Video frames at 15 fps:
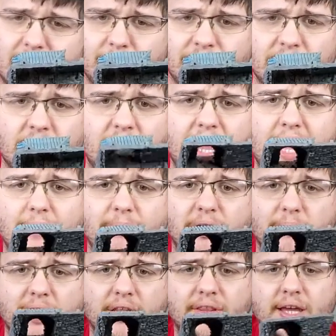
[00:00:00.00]
I'm very happy
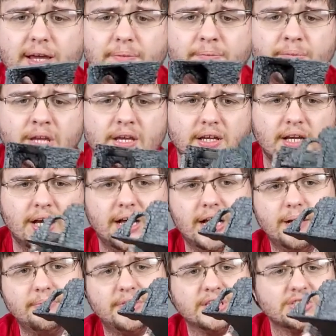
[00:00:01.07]
about that.
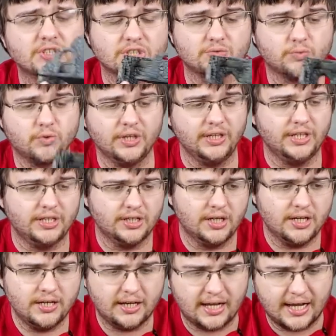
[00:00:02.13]
This looks really
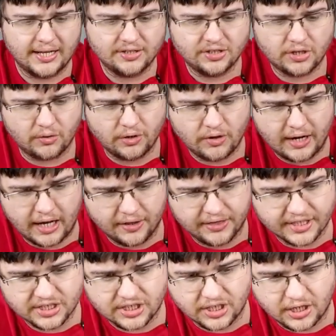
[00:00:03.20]
good. I don't know how
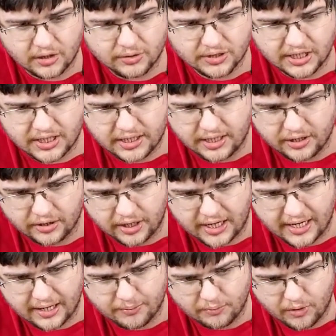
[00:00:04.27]
this goes in here
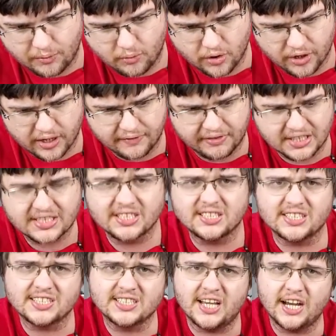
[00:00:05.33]
yet. I'm wondering if this is
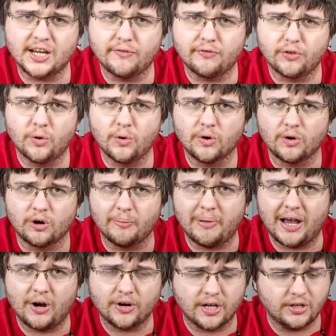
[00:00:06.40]
a second floor or a
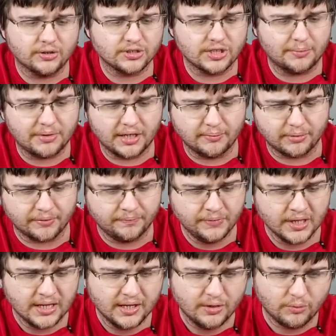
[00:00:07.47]
balcony or something, but
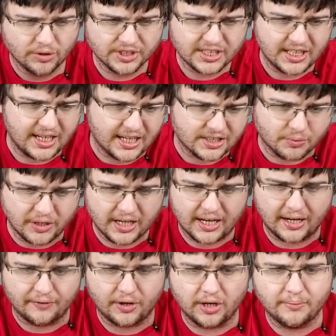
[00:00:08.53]
we'll see as we
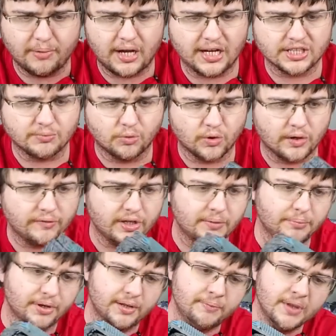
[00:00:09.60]
kind of unbox more of it.
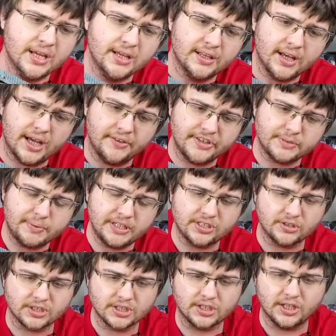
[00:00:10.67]
But this piece
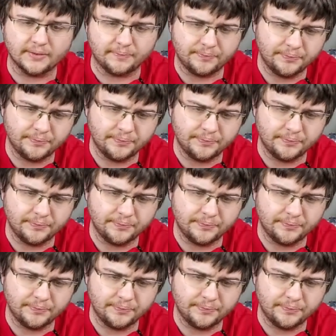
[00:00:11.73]
looks good.